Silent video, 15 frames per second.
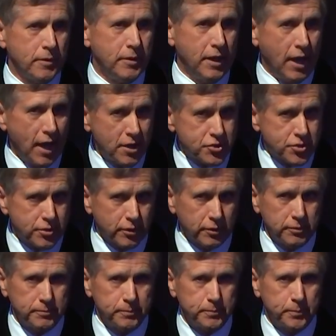The
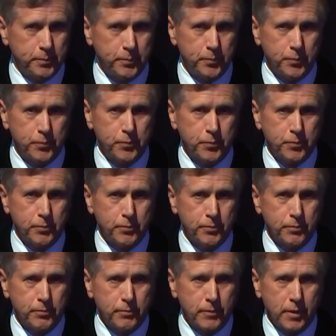answer
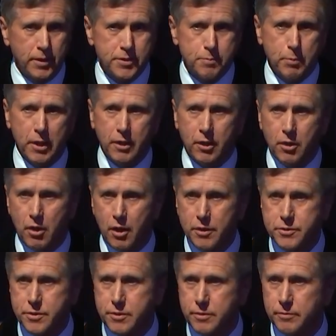is
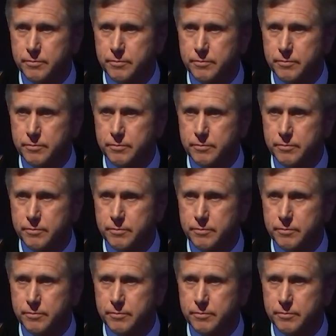Pentecost.